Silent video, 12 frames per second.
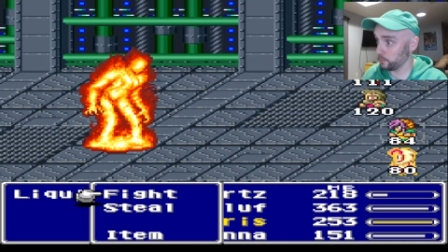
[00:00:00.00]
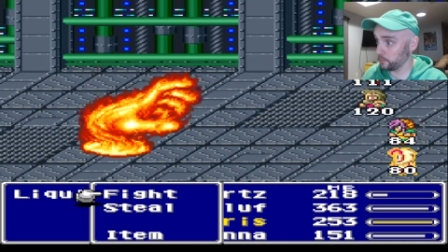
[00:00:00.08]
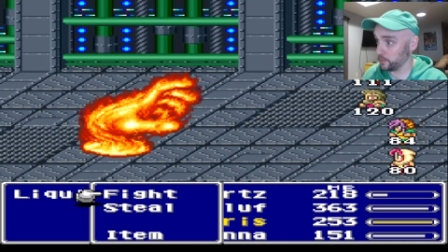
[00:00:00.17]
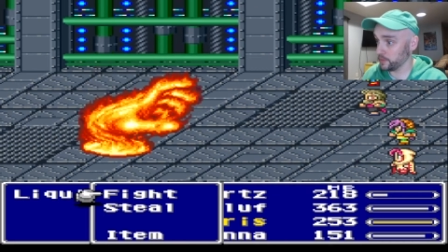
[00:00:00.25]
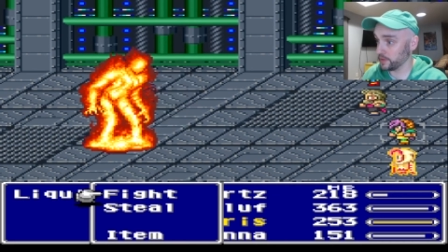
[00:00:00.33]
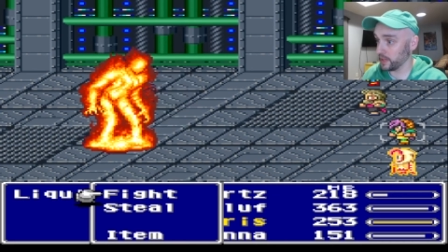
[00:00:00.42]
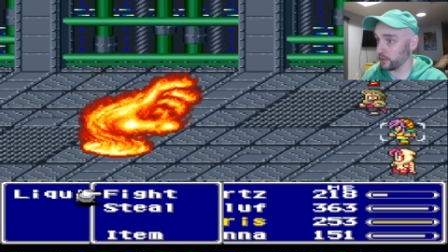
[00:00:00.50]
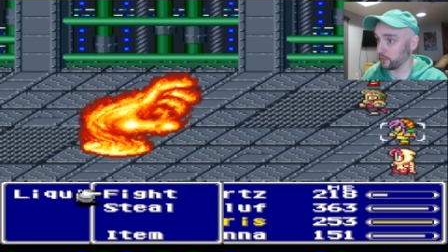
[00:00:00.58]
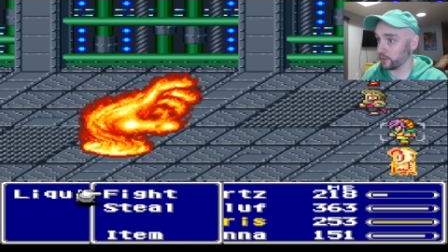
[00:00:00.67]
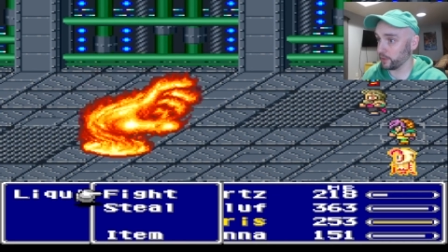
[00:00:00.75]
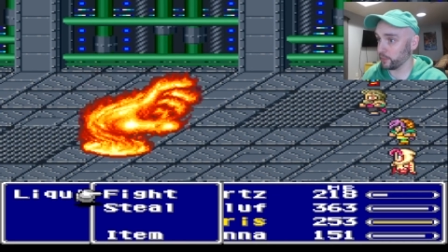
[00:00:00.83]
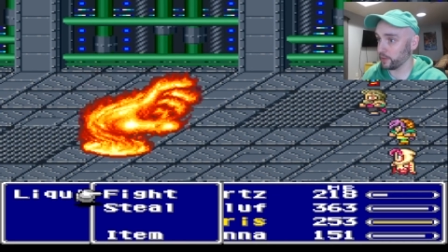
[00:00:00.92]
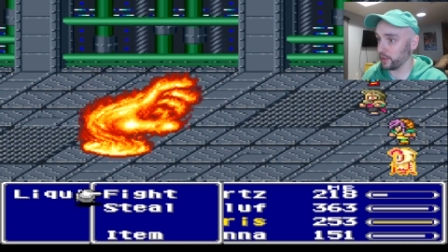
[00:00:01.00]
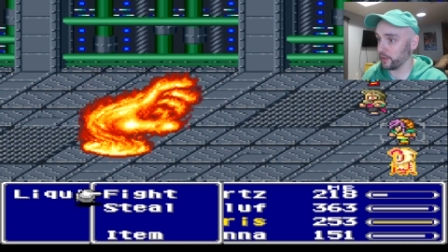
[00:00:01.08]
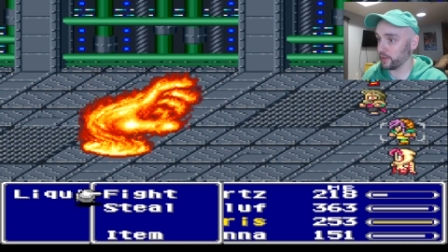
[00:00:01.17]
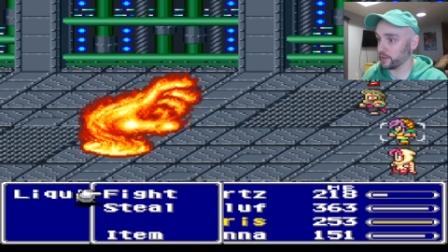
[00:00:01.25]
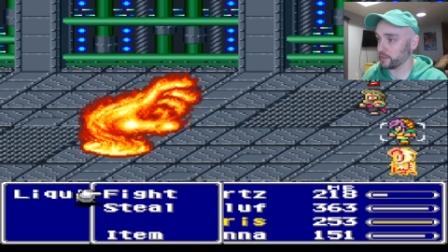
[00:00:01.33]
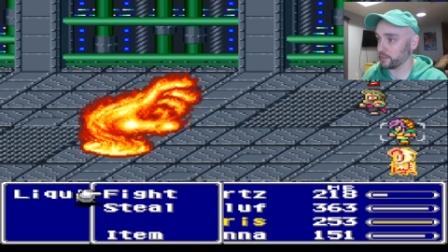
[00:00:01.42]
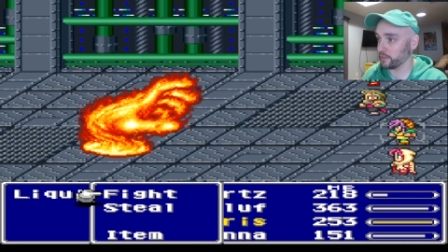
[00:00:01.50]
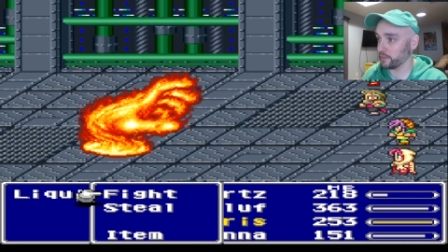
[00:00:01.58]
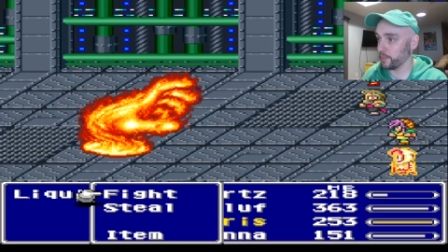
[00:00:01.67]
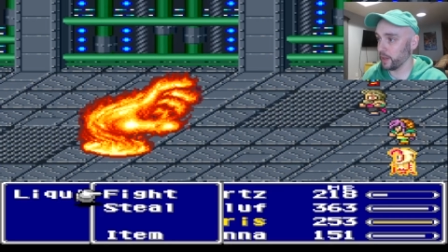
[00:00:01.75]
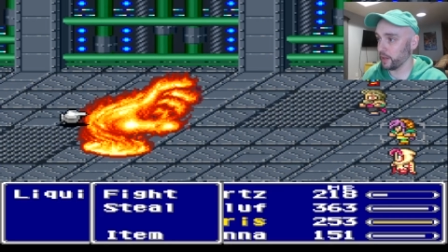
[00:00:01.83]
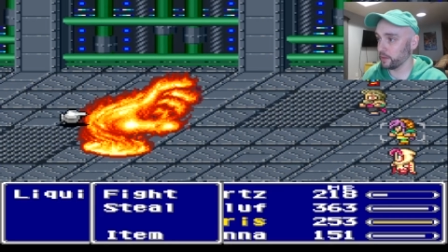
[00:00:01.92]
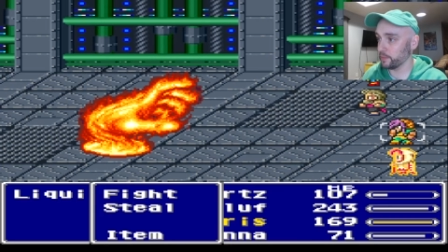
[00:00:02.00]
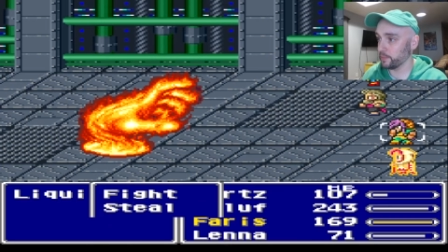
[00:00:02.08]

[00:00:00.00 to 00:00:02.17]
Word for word: He's countering with that. That's bad.